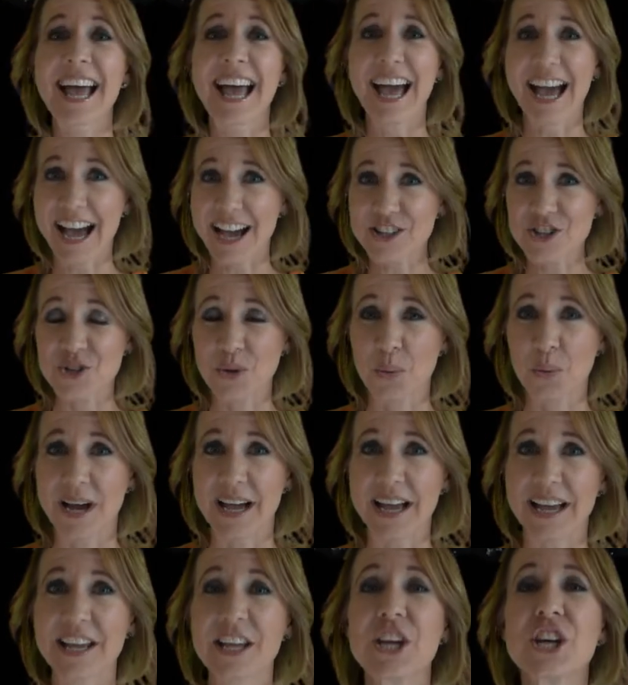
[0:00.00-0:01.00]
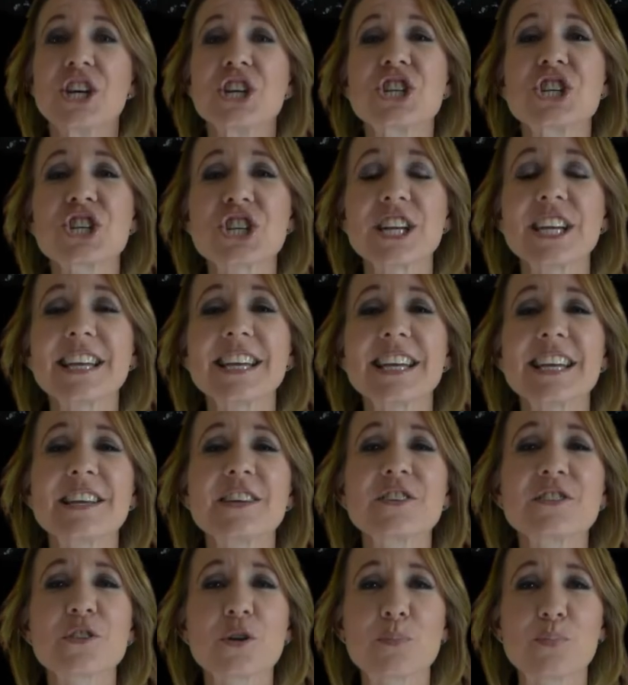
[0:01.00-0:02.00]
Hatchaway. She
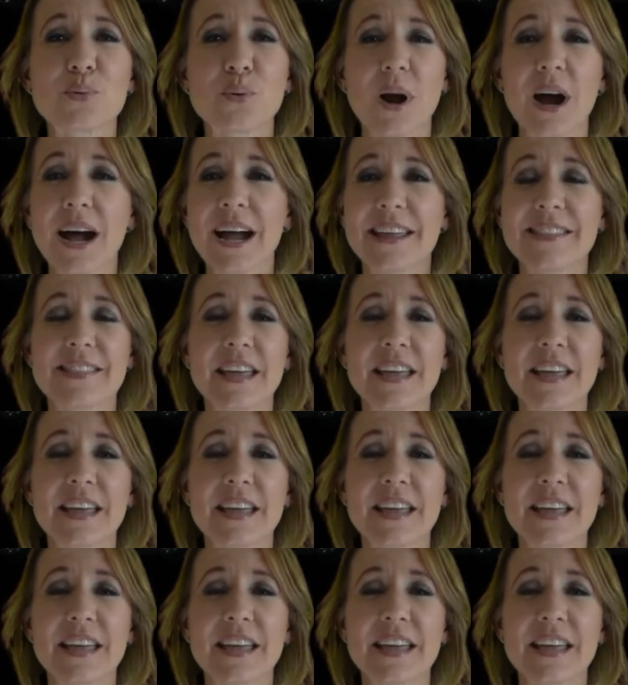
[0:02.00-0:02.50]
is the bride